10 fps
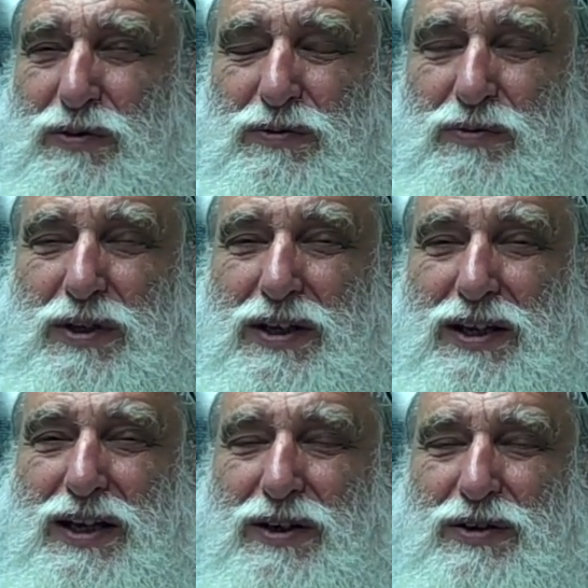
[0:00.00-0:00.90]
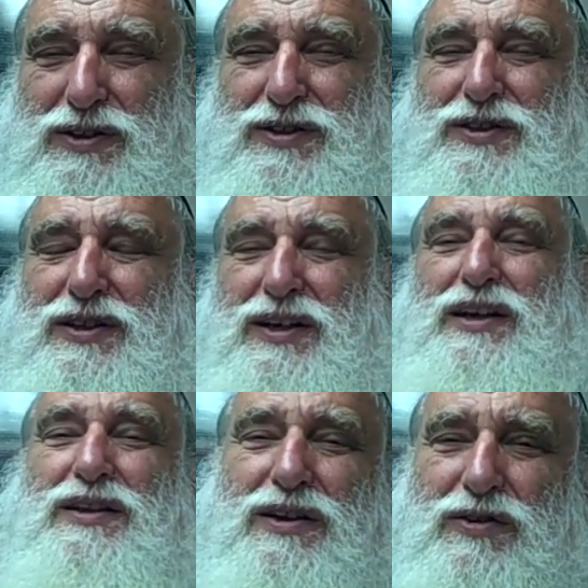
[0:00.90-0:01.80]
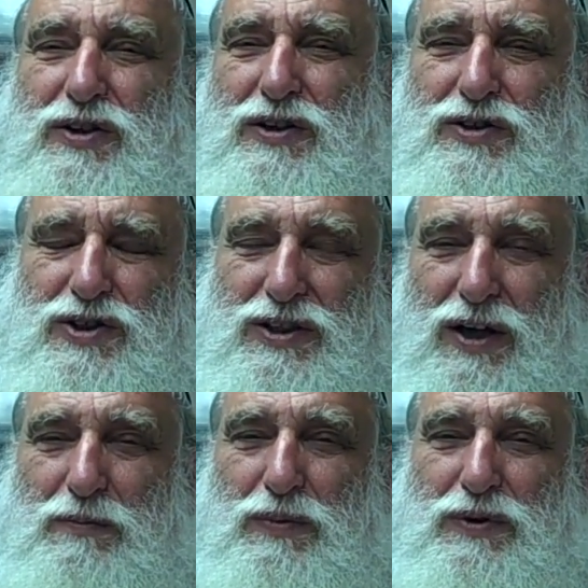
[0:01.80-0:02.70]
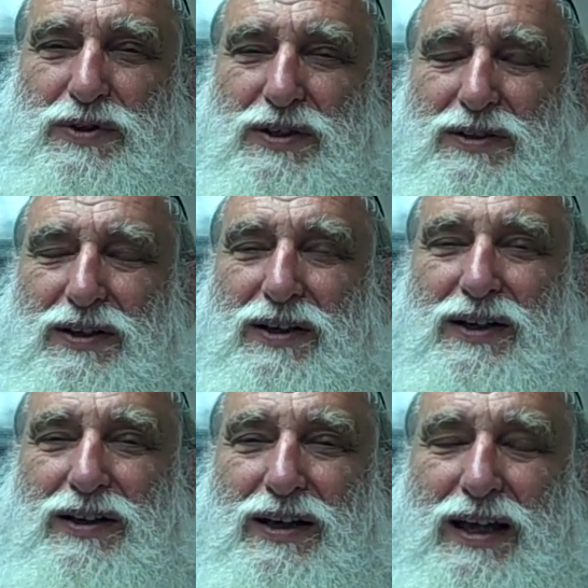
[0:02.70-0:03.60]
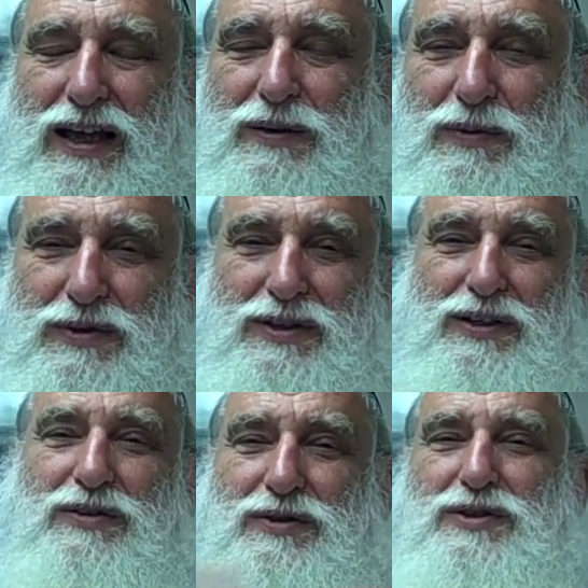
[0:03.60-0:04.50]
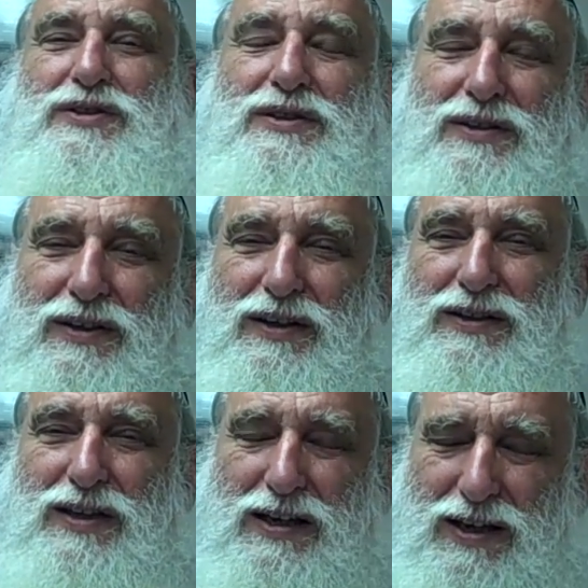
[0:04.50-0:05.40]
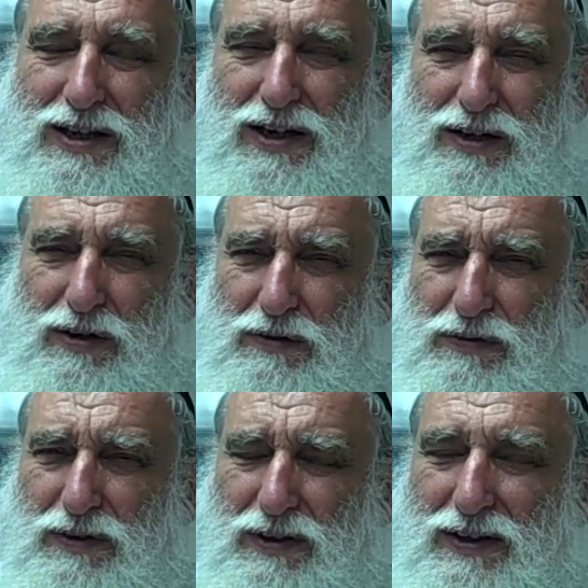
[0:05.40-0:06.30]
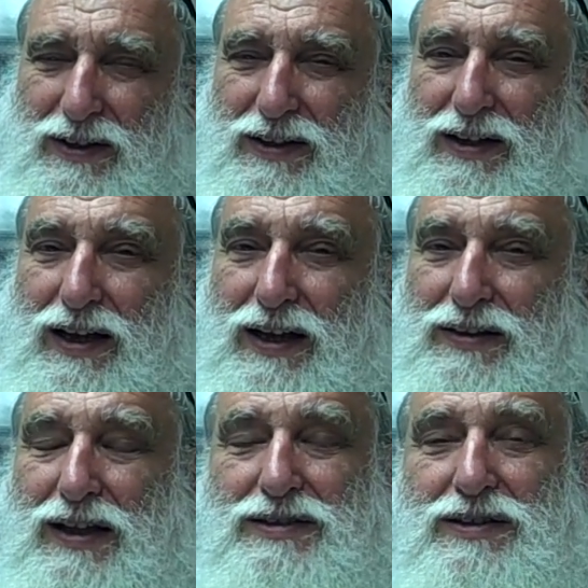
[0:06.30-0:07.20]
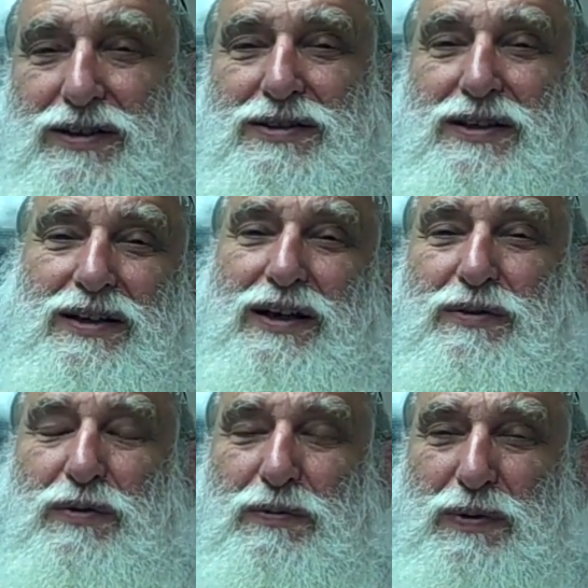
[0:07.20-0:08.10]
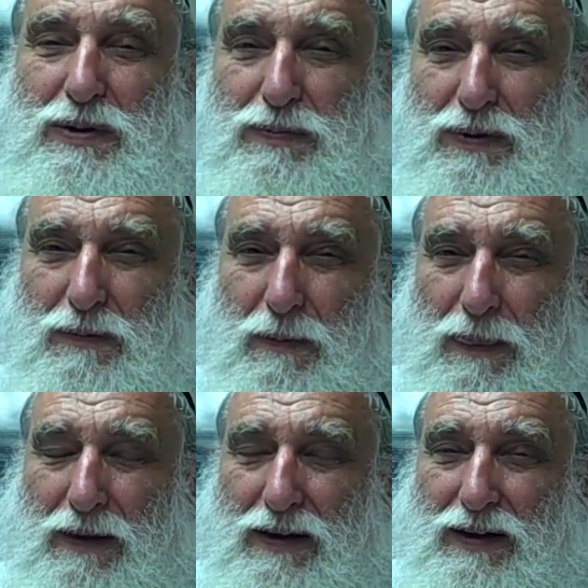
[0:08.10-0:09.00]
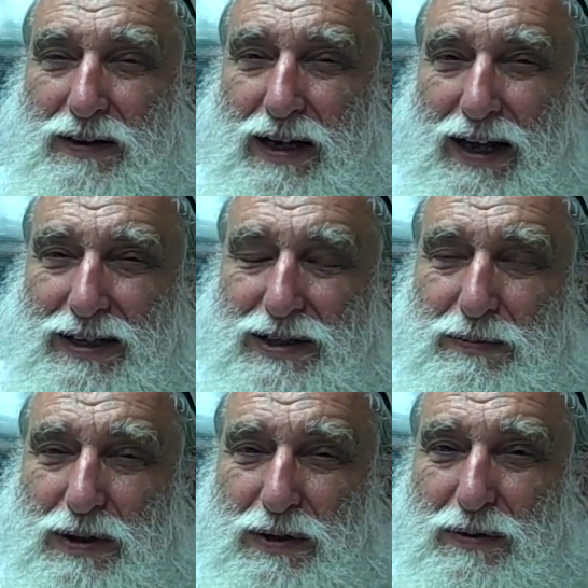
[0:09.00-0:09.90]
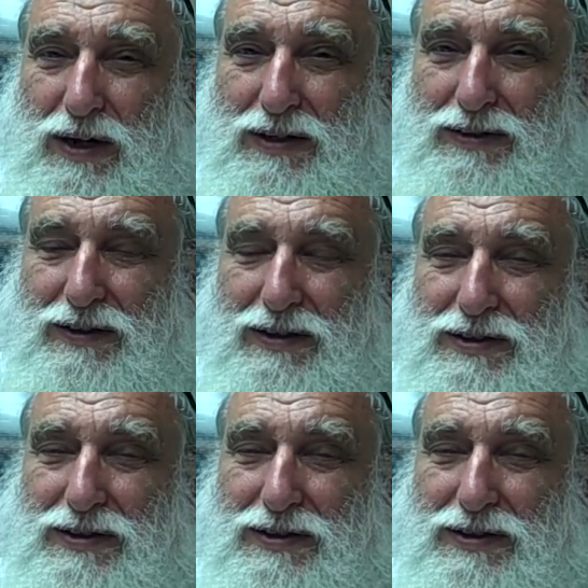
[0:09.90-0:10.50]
You don't really care. It's they're, they're just numbers and like animals that you're just taking care of. And that's a disconnect with people that has to be corrected.